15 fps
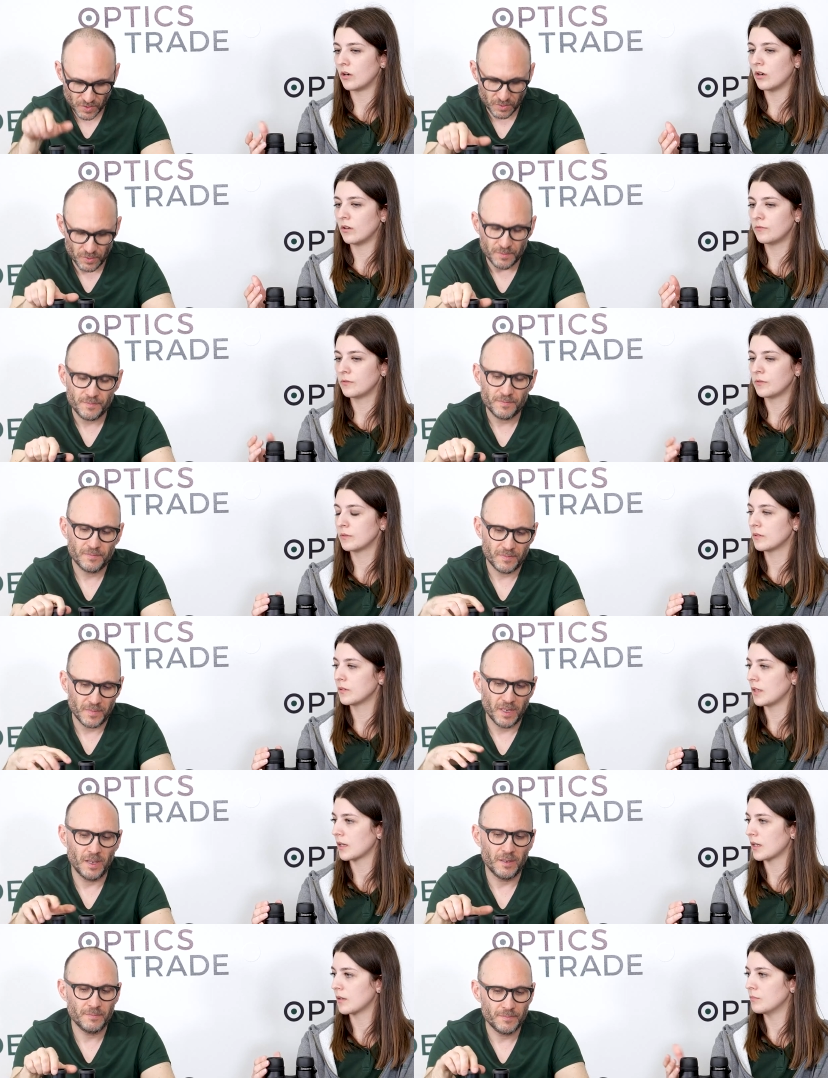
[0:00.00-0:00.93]
Speaker 1: so, off,
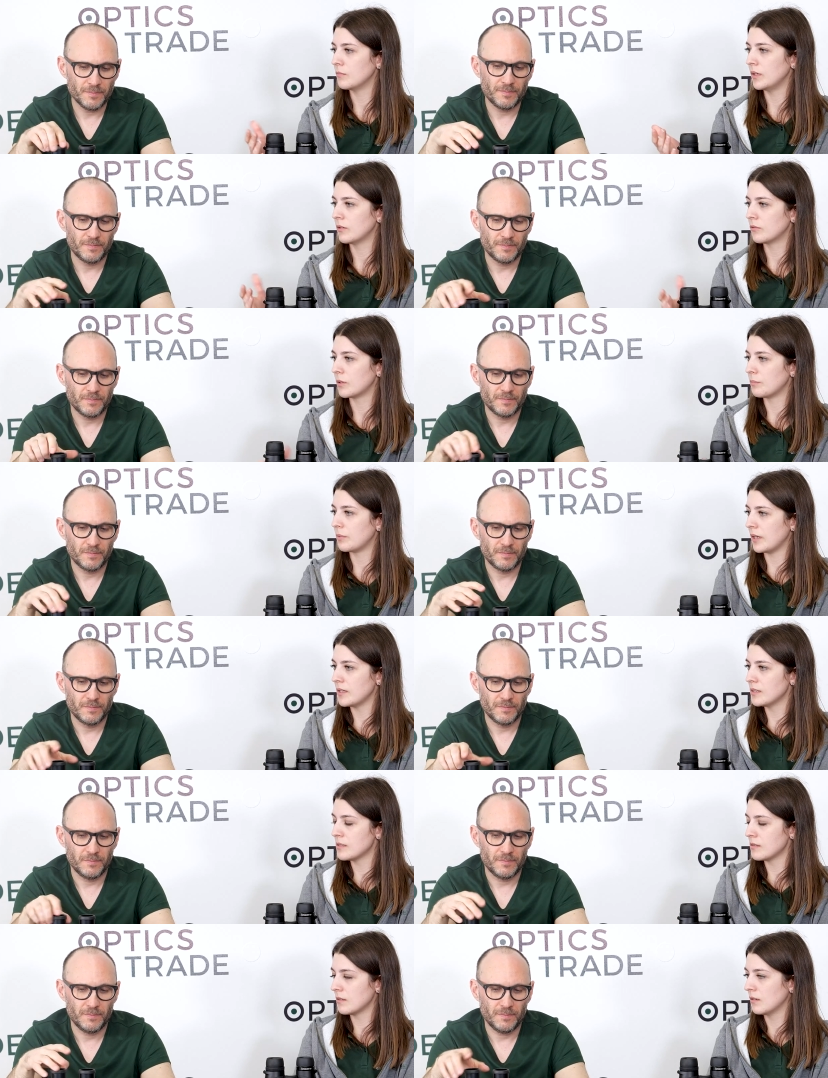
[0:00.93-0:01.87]
yeah. they can be
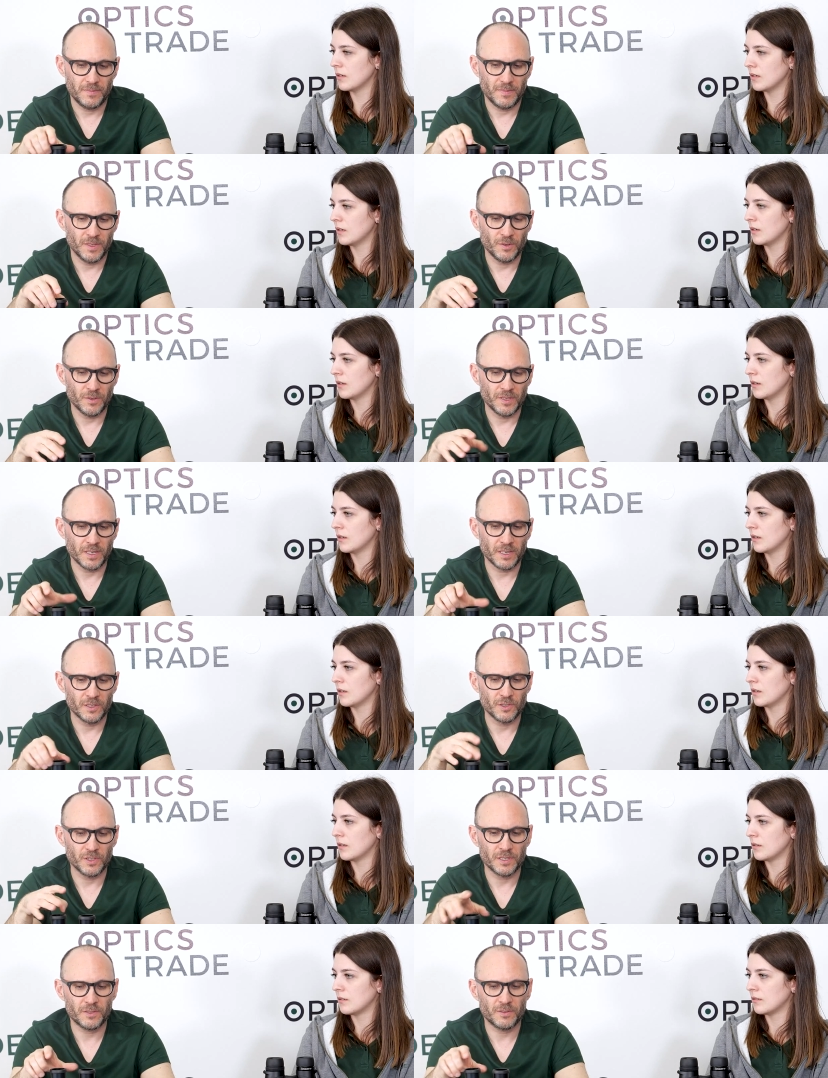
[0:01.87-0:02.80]
replaced. Yeah, they
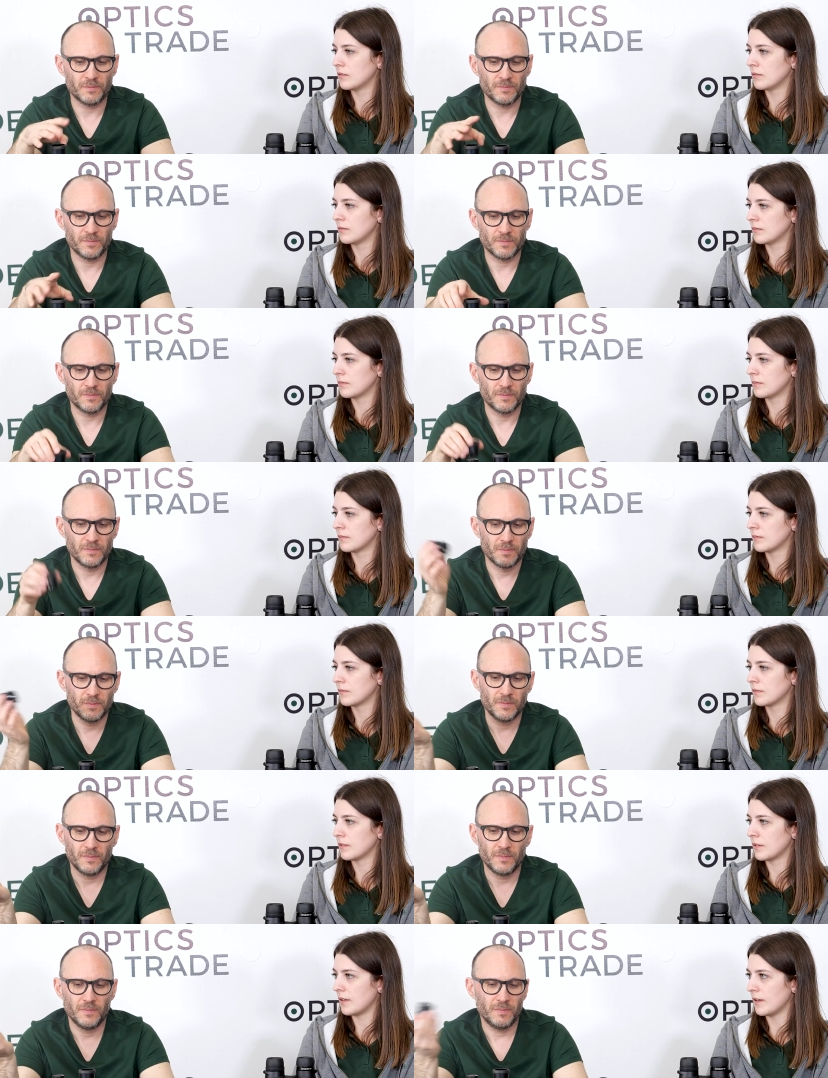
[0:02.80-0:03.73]
can just
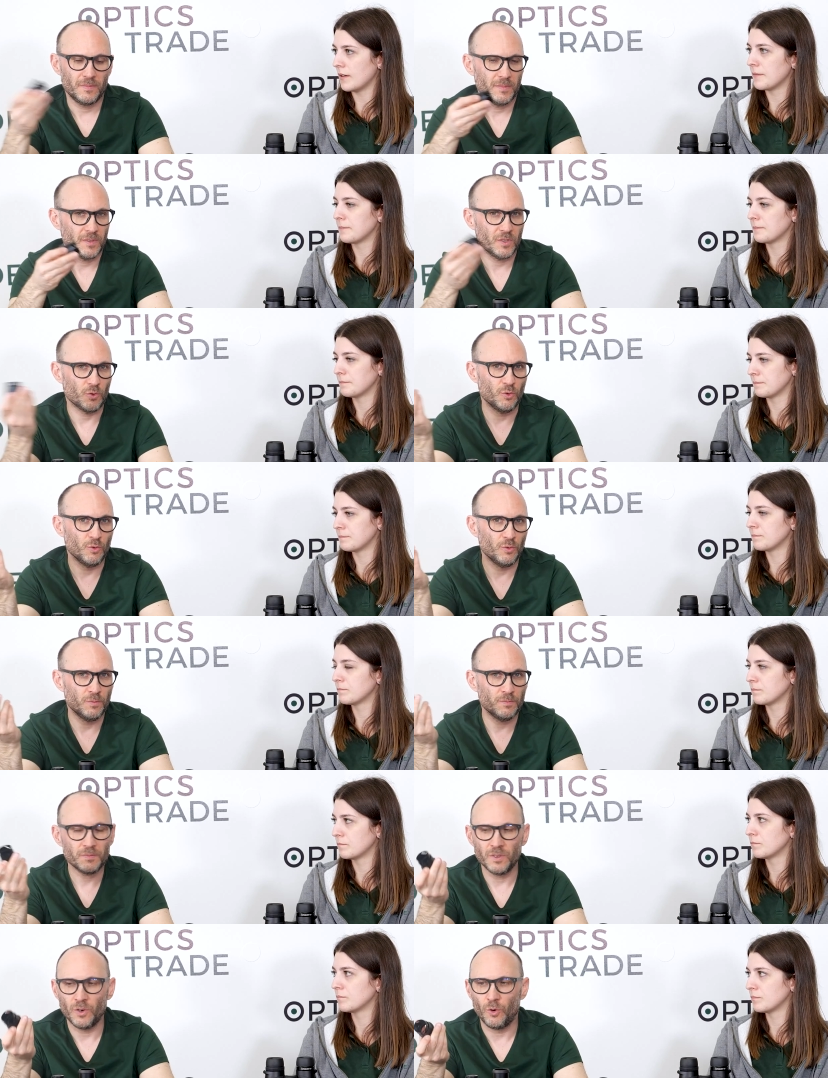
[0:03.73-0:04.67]
yeah.
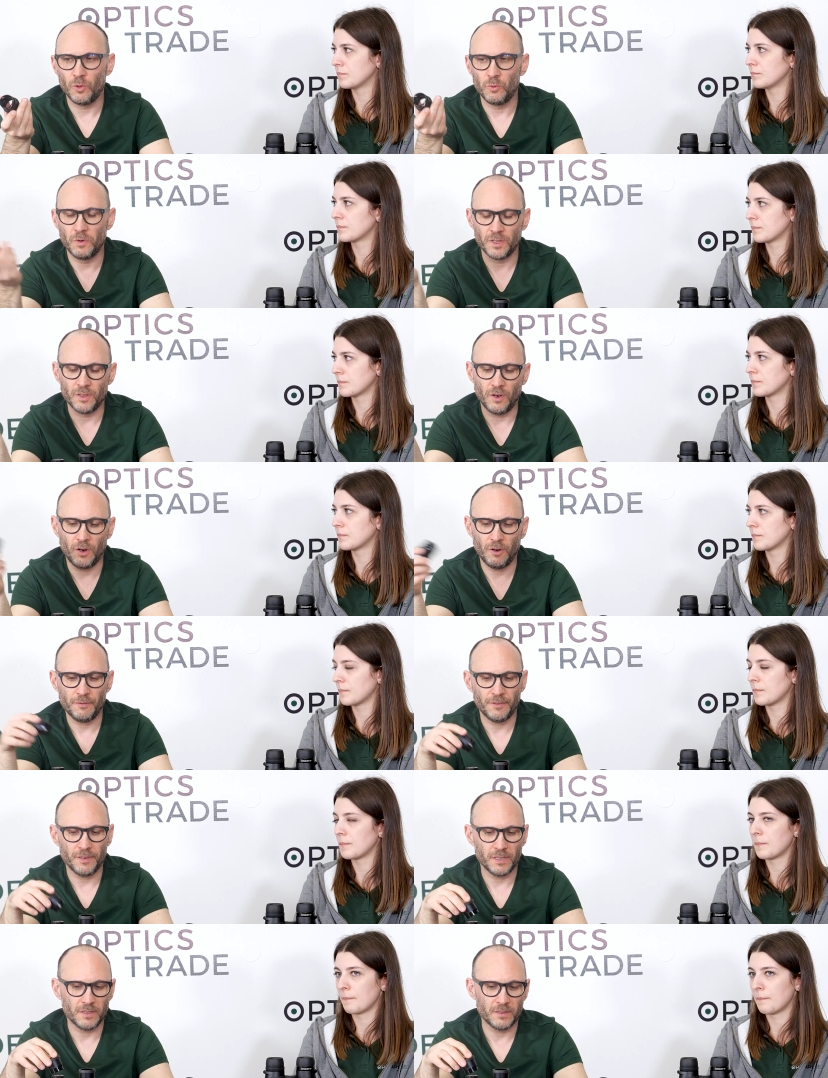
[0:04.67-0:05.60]
screw the old one
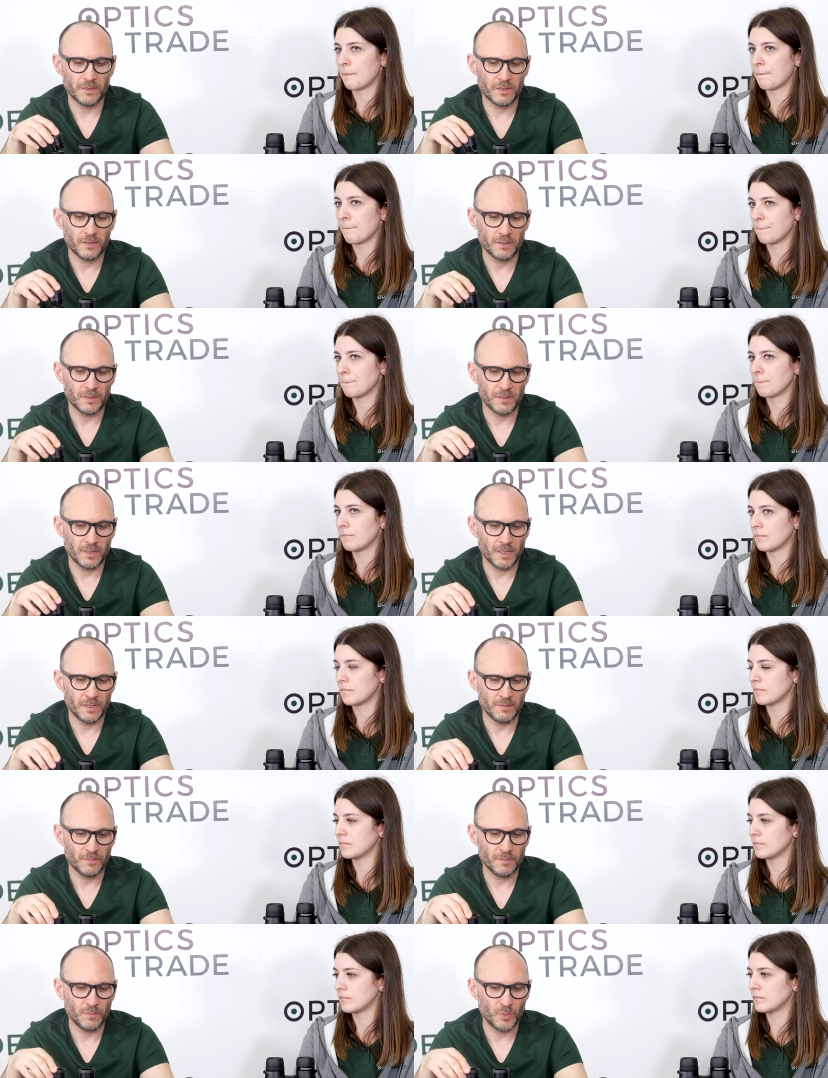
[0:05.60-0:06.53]
off and uh,
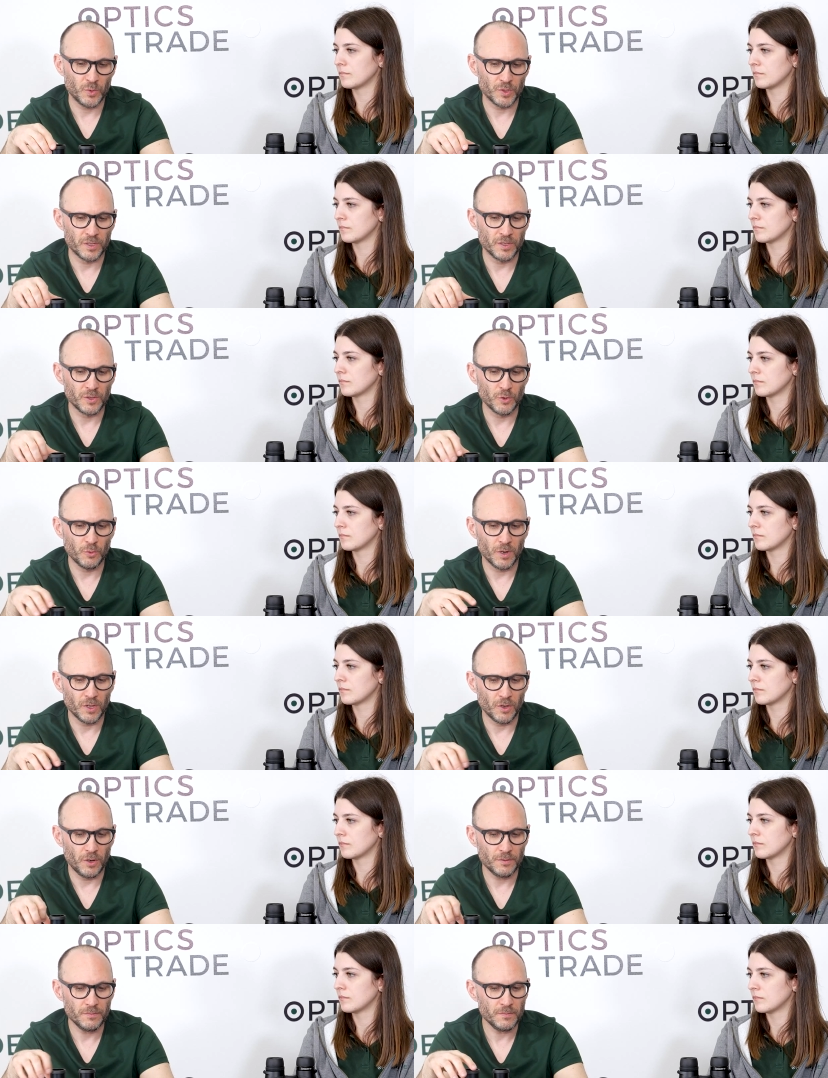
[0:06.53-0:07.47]
then put the new
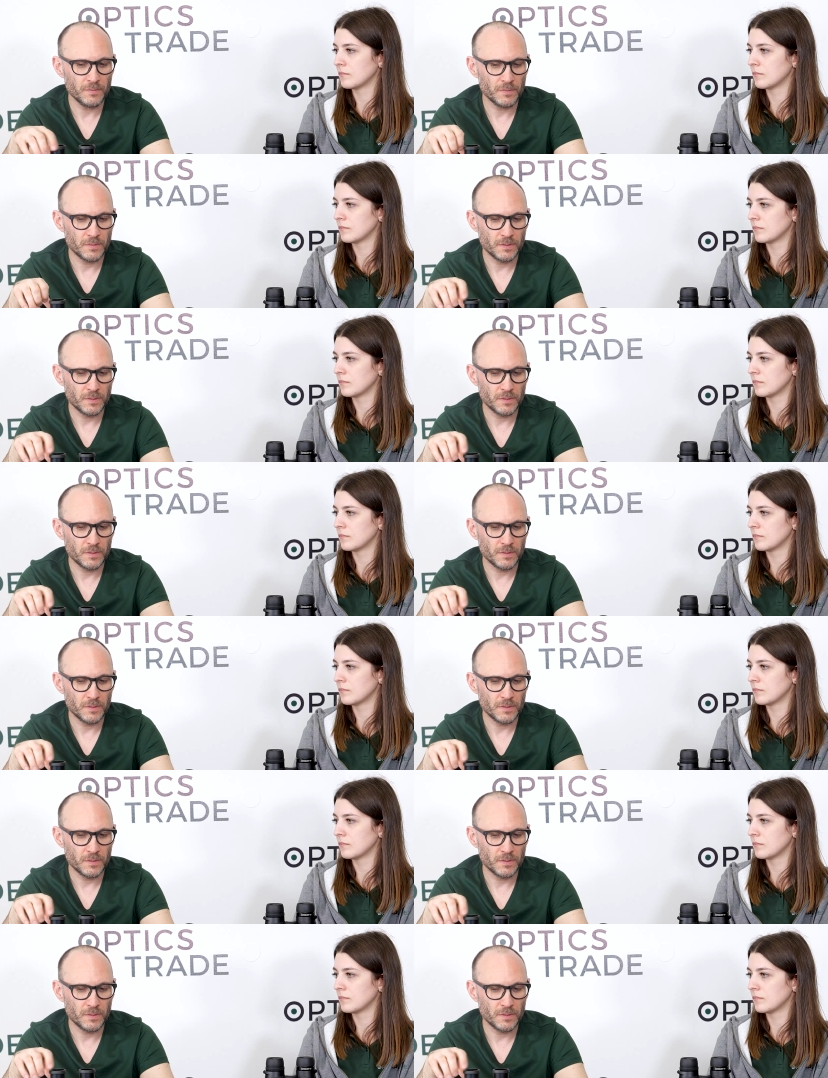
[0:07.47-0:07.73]
one on.